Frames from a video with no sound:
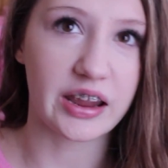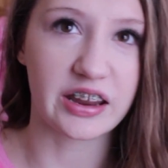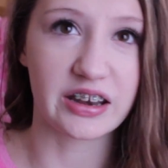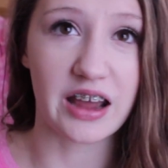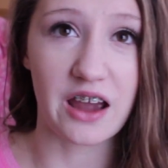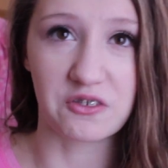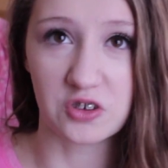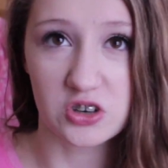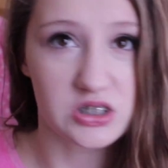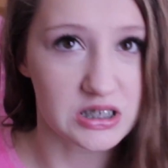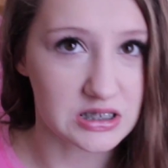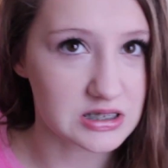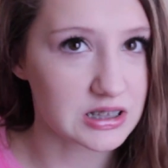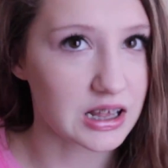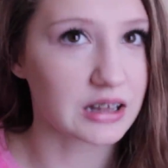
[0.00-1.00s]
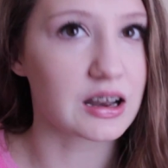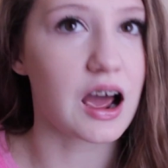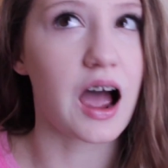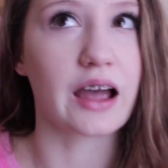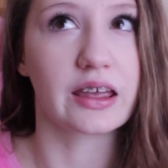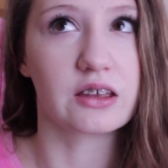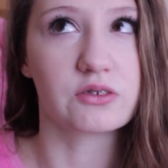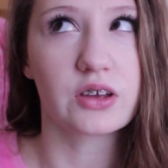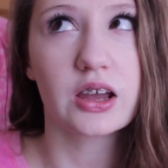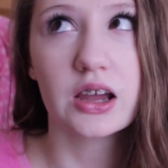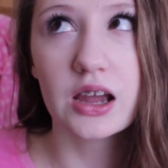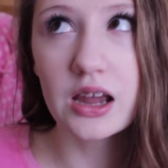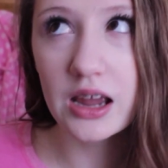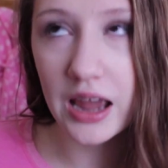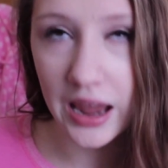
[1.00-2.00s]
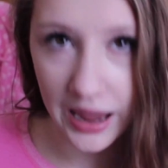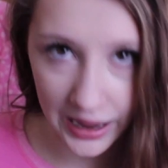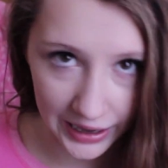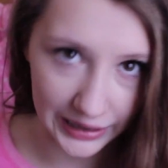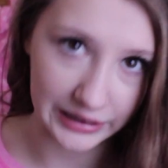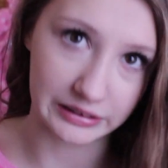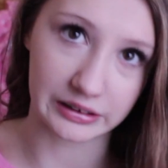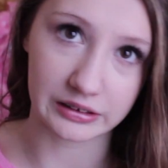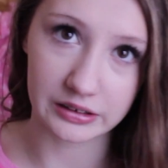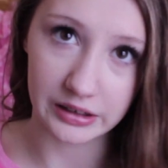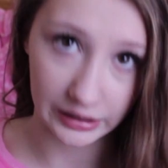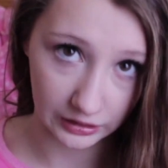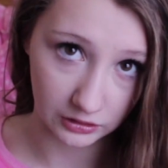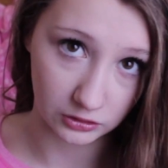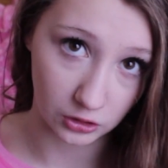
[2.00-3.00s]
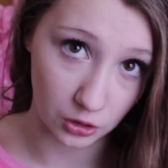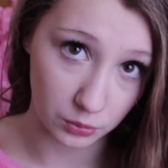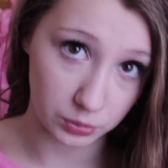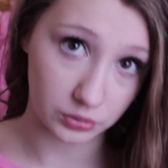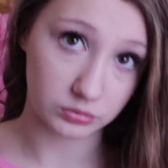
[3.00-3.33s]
and ever since then I have hated cantaloupe.